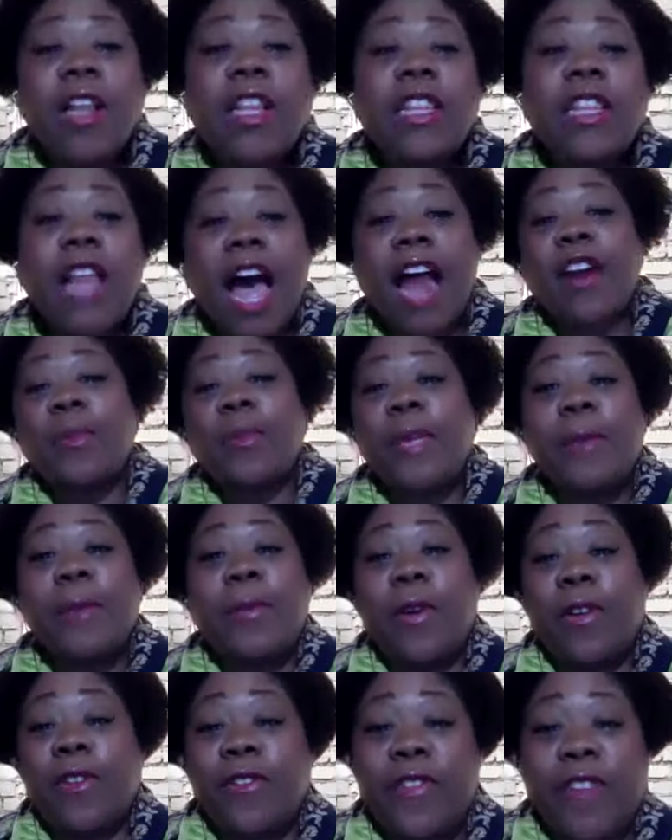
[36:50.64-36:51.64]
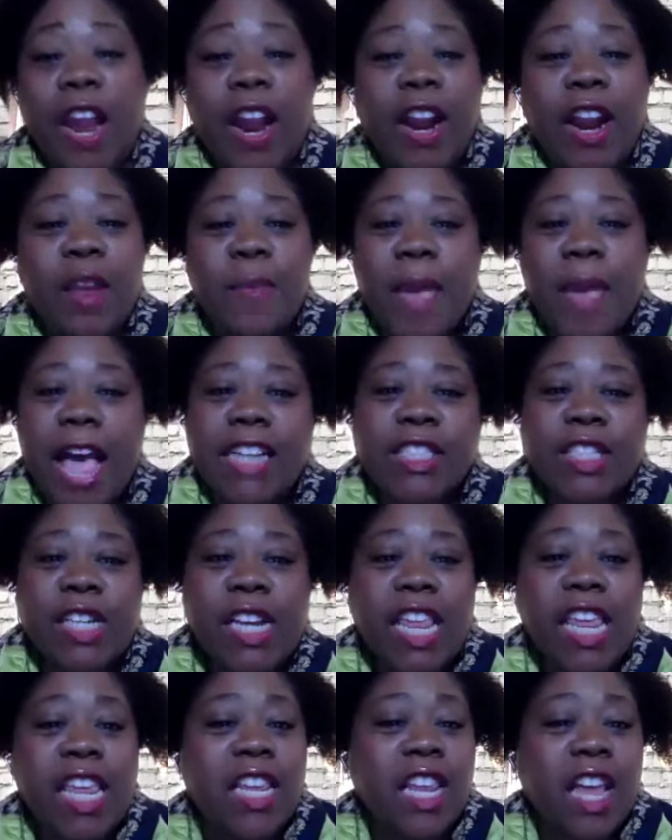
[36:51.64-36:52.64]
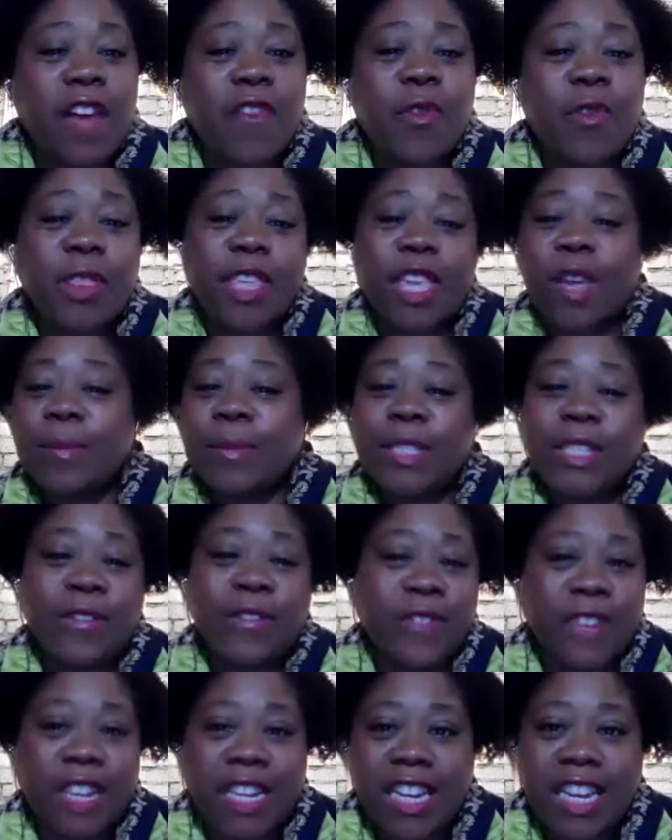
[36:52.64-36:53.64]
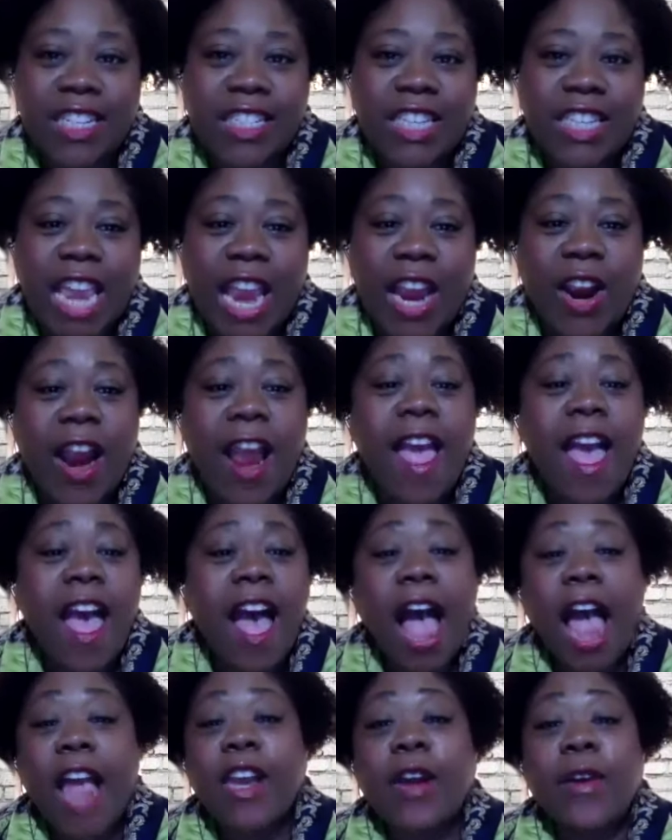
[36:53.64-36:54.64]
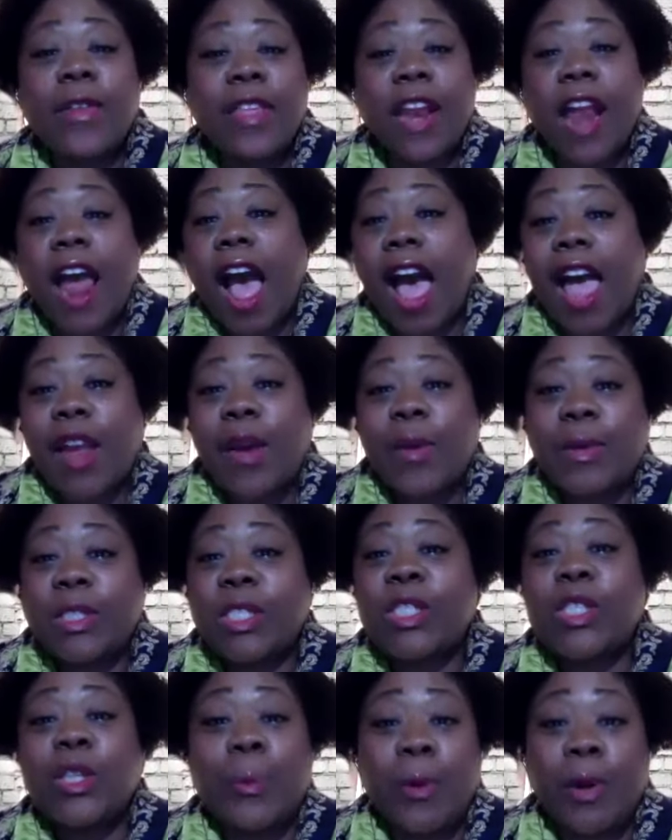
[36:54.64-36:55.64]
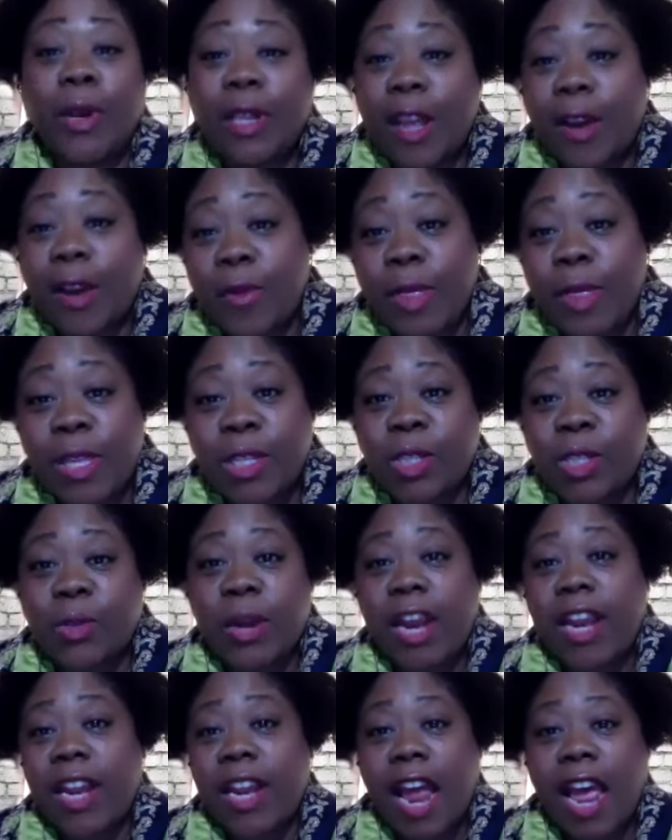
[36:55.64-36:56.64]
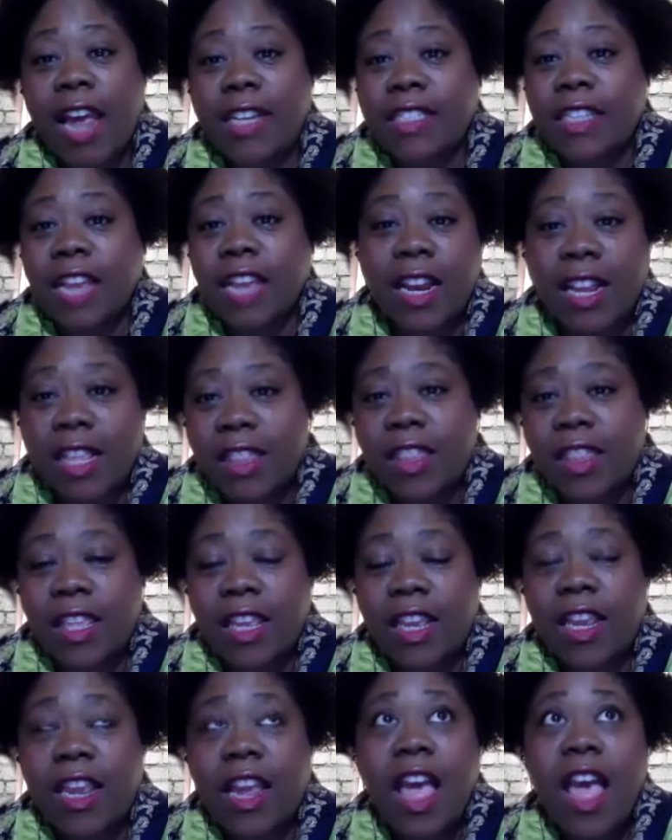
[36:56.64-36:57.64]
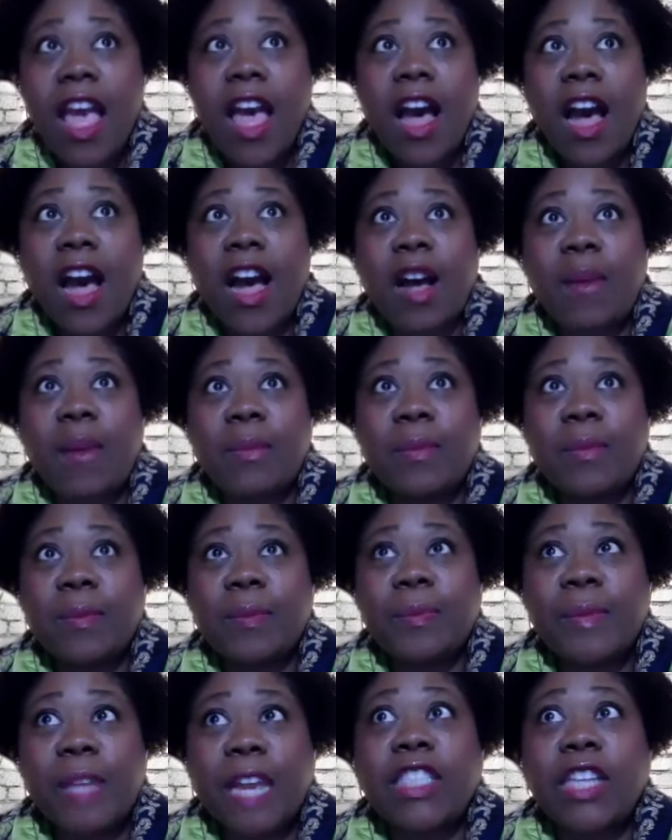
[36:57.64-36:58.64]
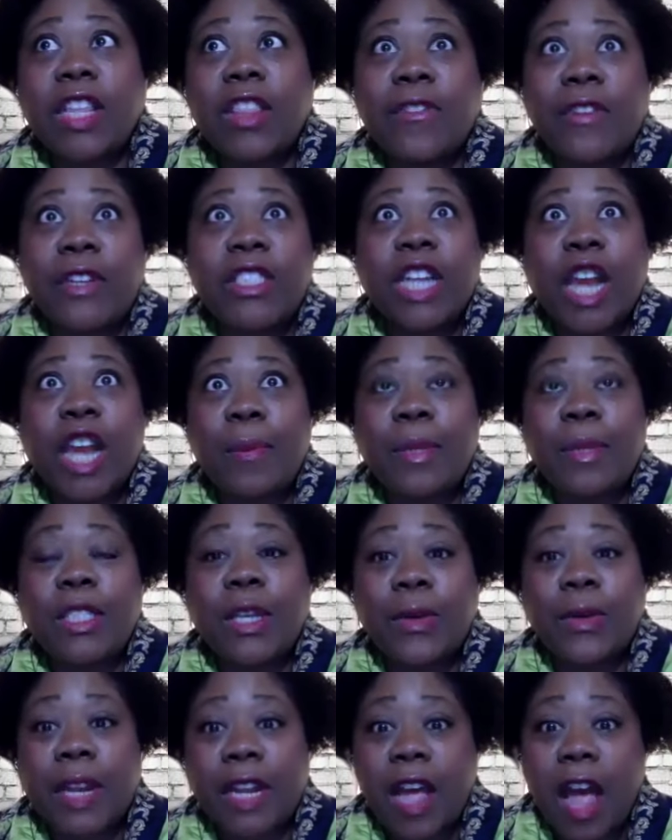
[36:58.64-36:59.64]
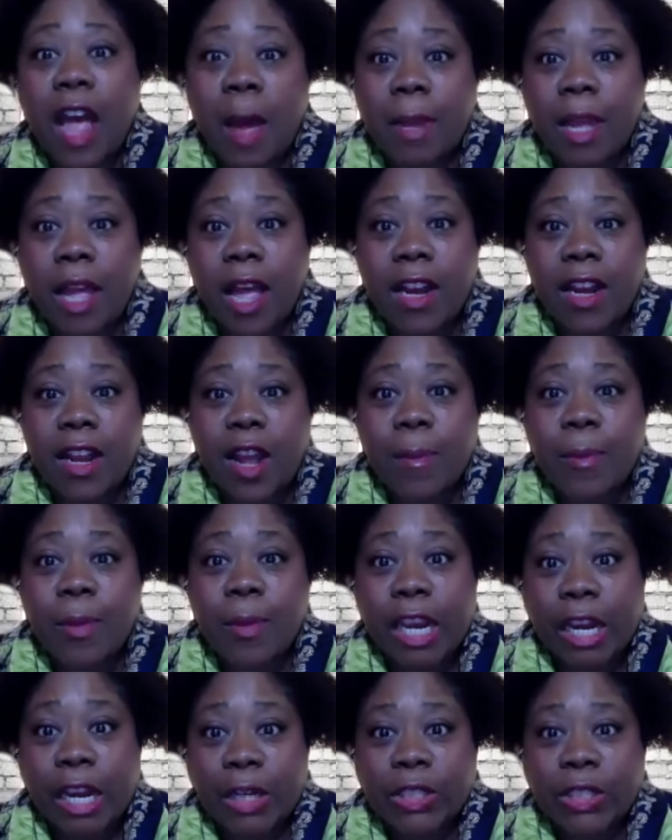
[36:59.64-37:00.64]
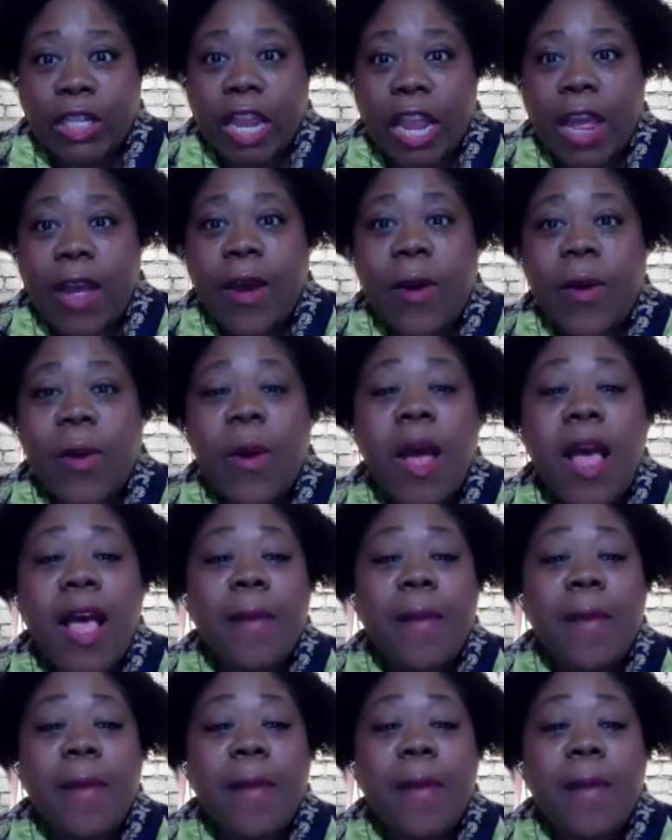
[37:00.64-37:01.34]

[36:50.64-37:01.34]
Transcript: a lot of people are very passionately in love with Kim's Convenience here. I know that I was super in love with The Strain. I saw it at I saw the first episode at Comic-Con a couple of years ago.